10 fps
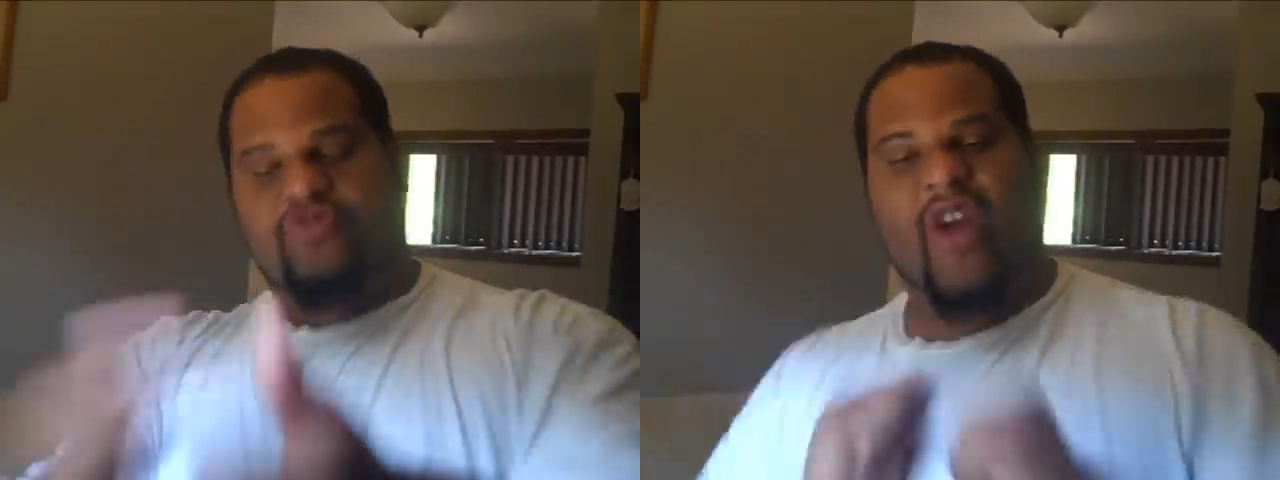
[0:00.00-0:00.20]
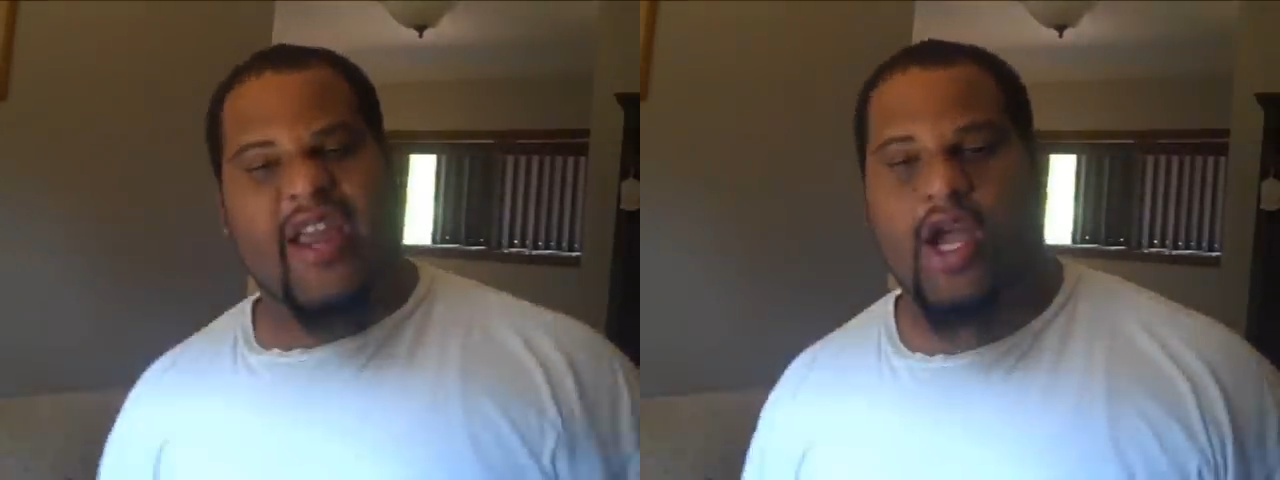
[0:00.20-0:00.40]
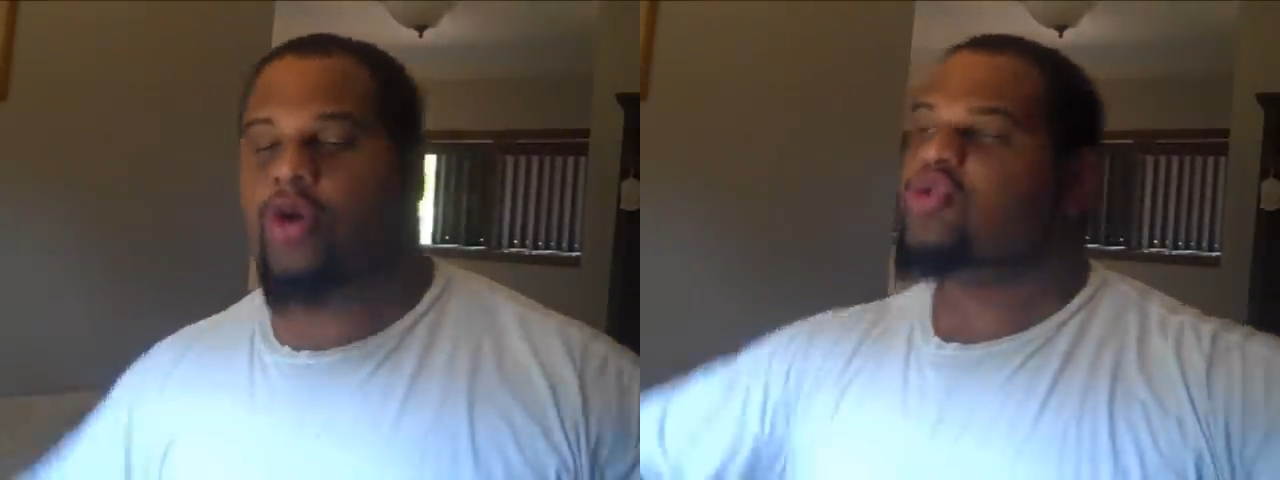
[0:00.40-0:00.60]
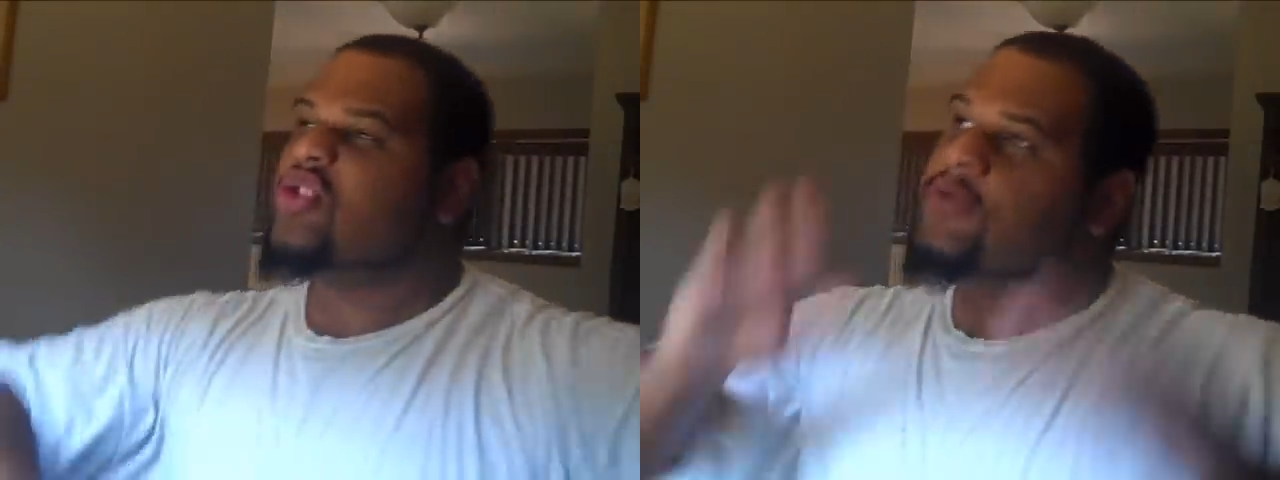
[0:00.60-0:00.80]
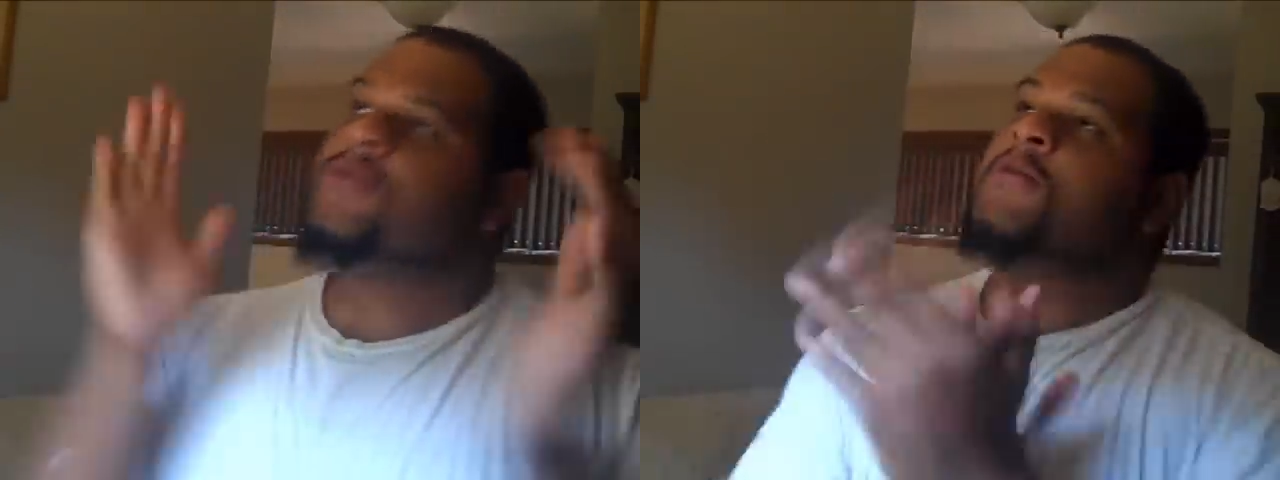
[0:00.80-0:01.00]
Frank
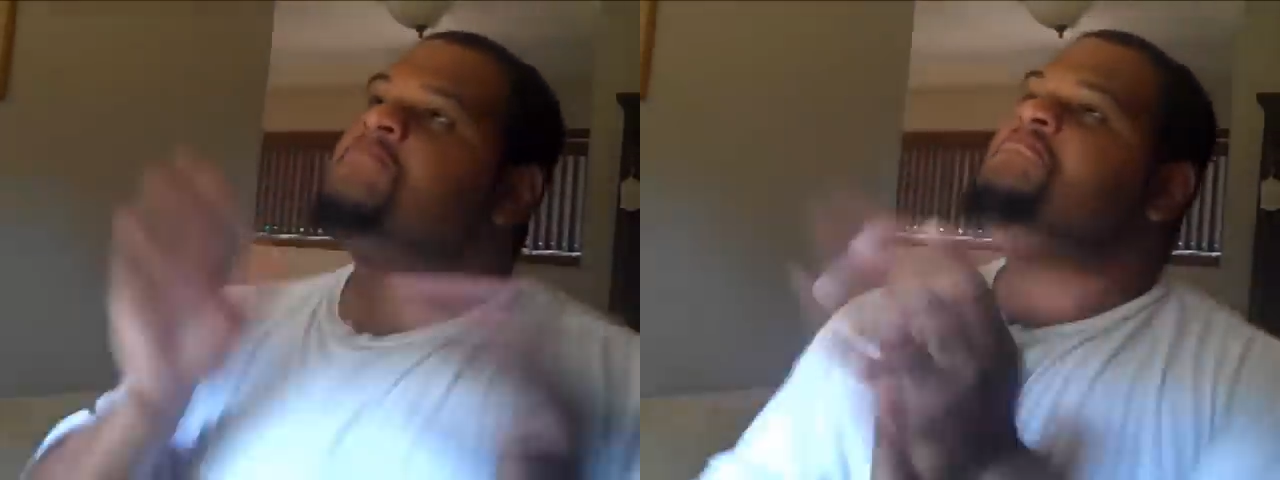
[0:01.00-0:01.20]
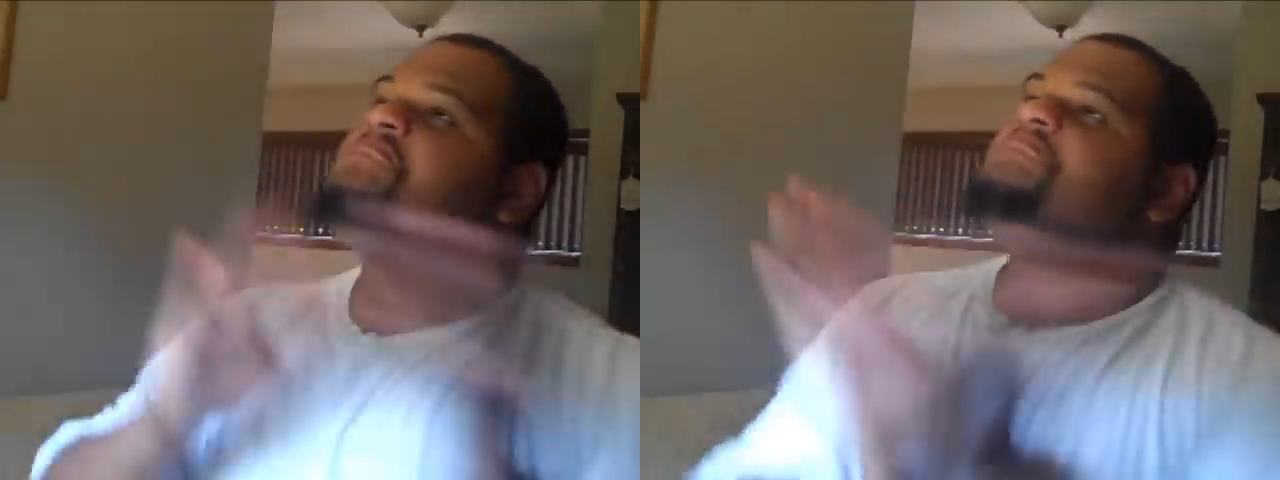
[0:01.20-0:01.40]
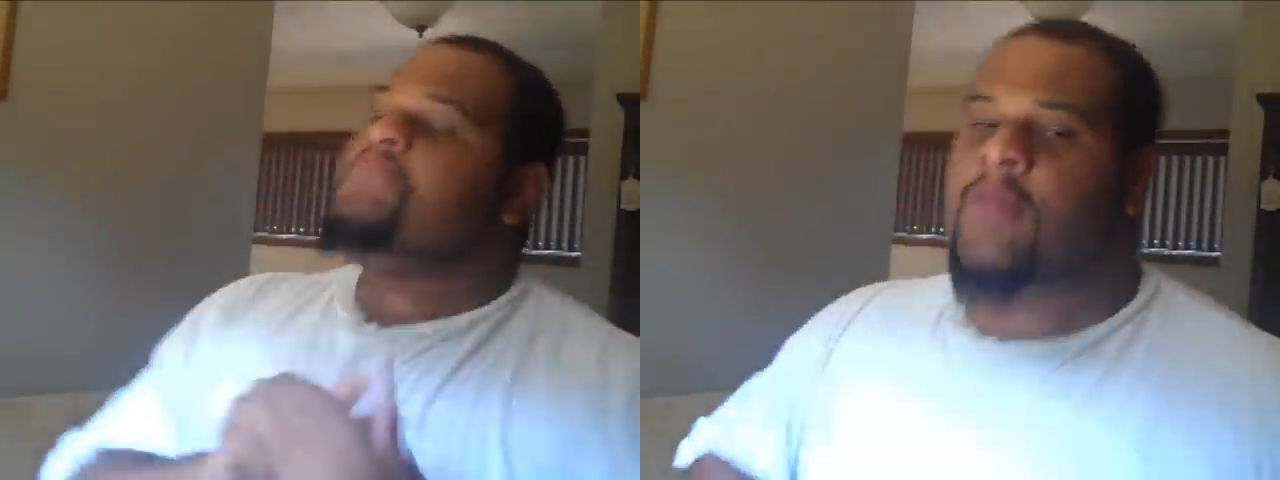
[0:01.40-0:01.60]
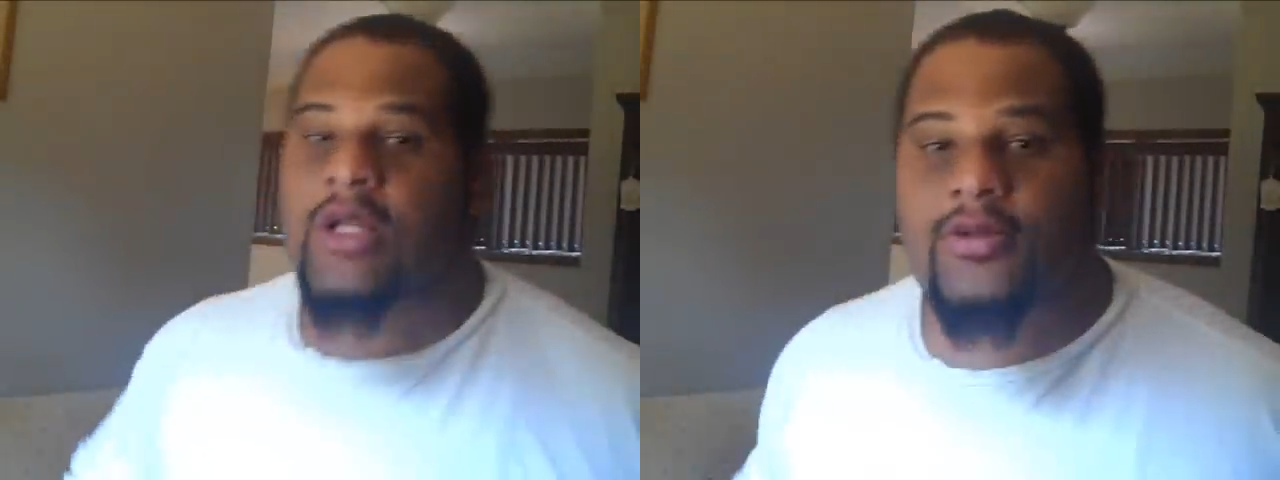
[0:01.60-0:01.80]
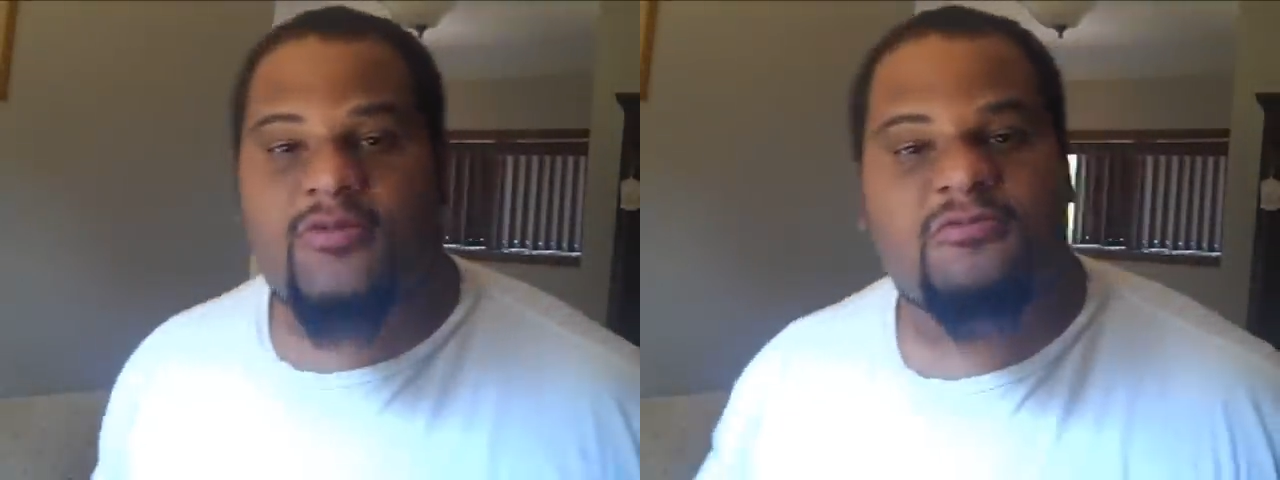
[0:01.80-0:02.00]
Ocean.
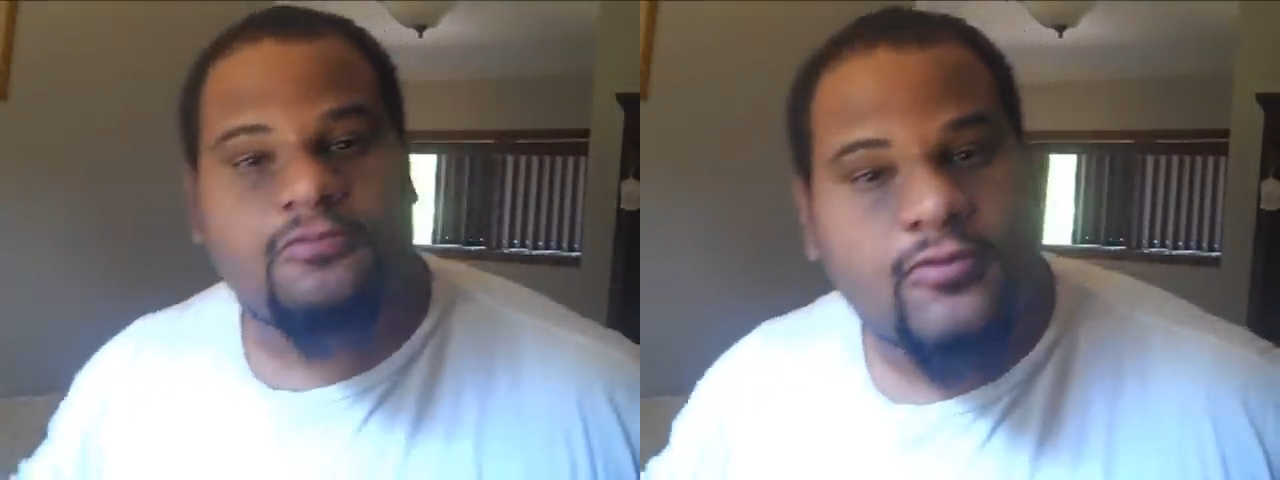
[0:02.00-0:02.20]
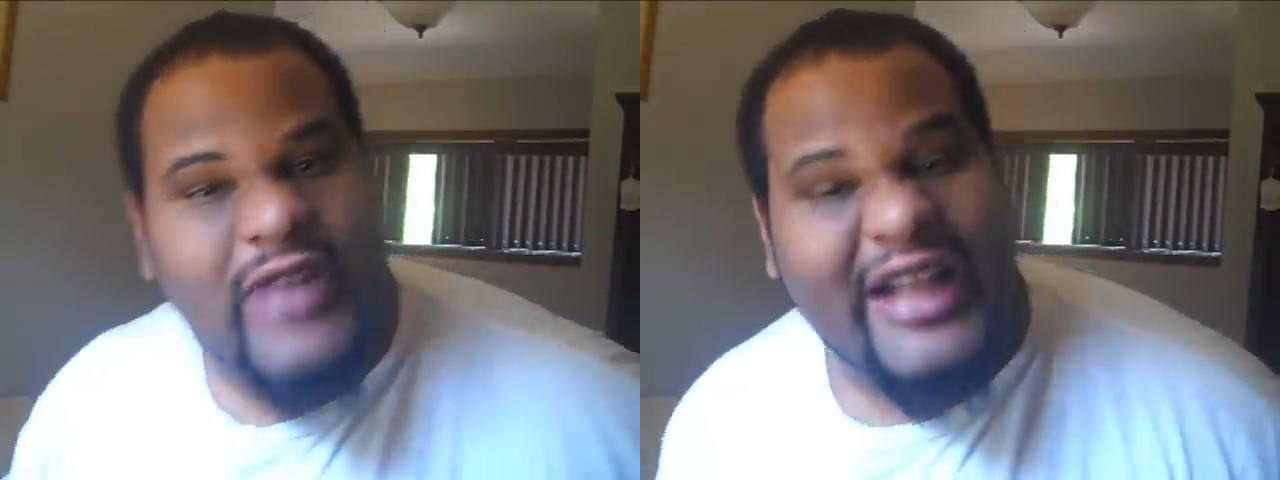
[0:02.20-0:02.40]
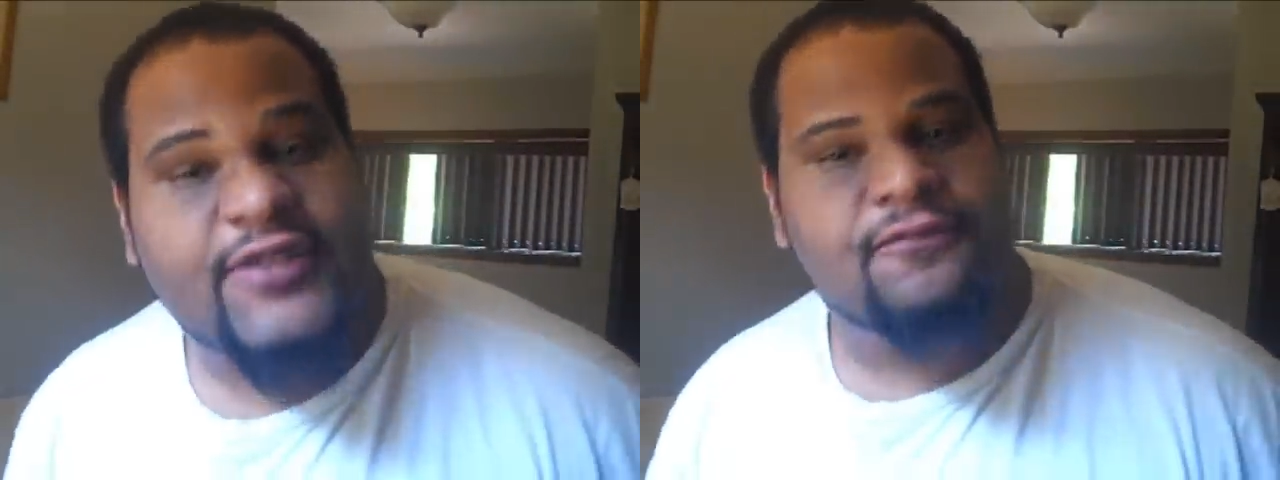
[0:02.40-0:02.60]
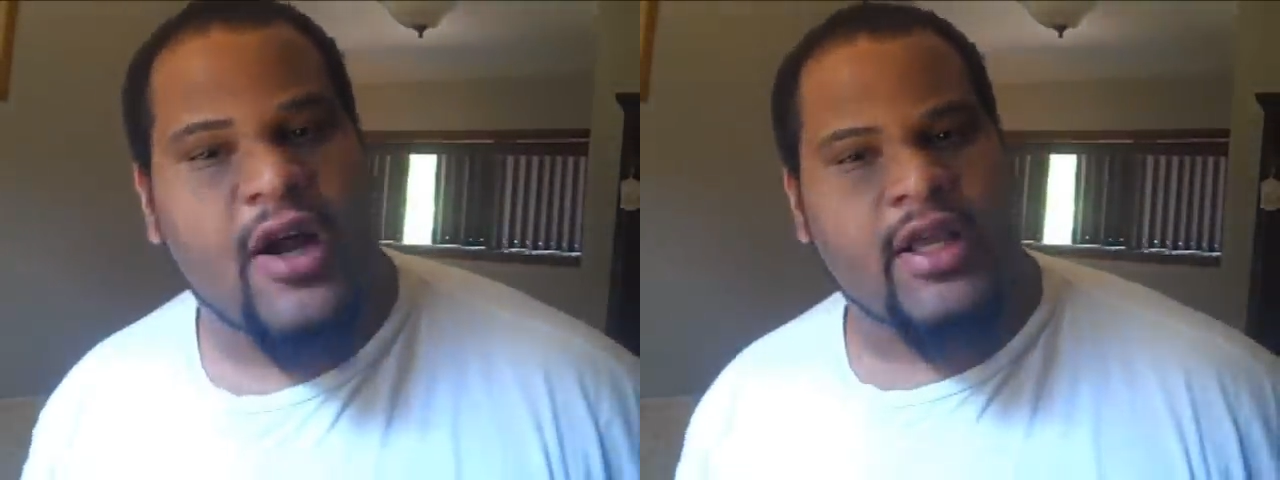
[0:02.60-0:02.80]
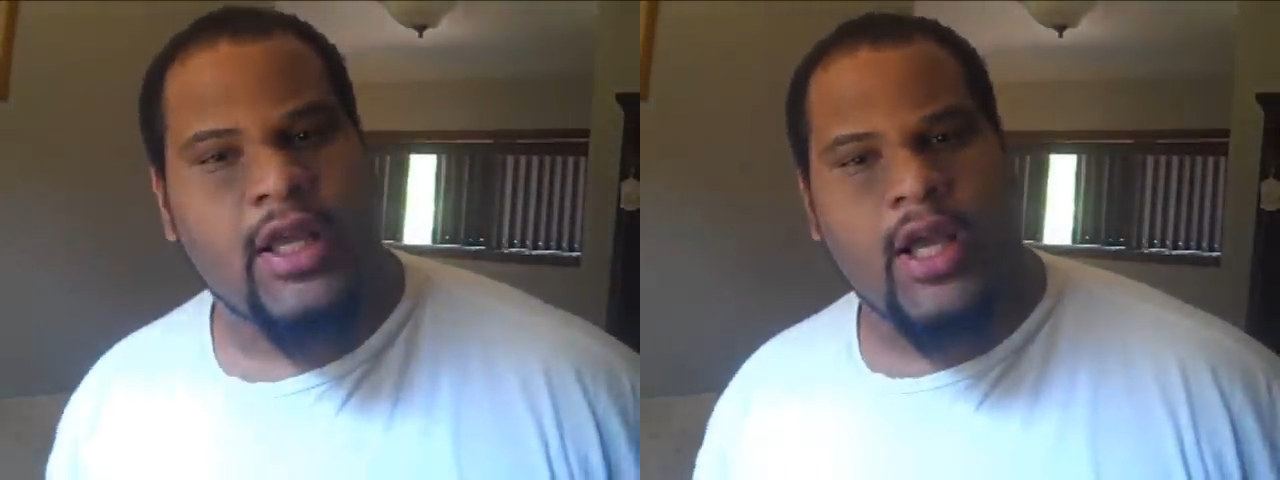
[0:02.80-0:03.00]
Let's
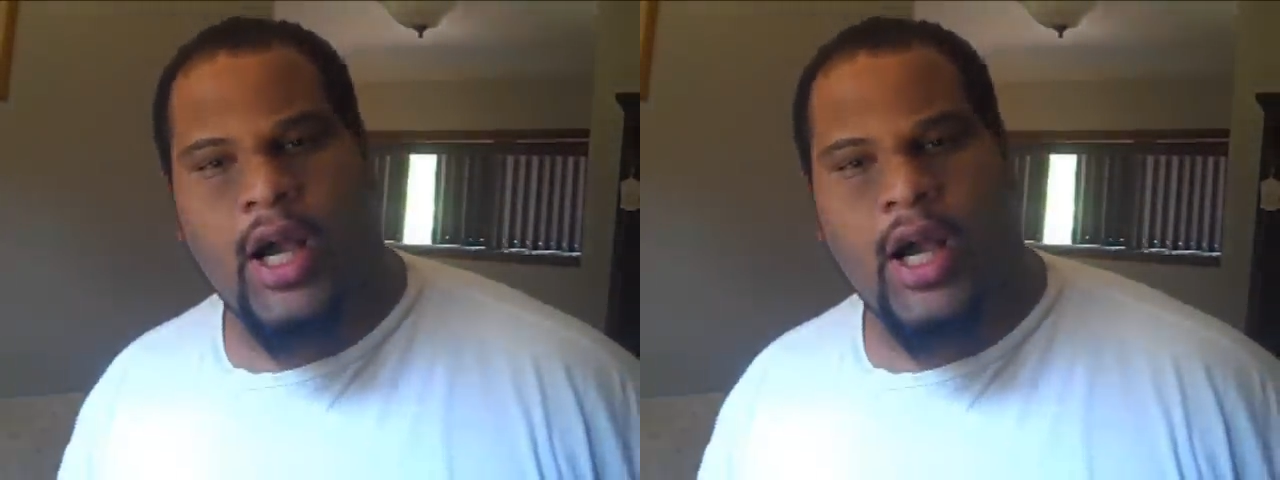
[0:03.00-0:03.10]
fucking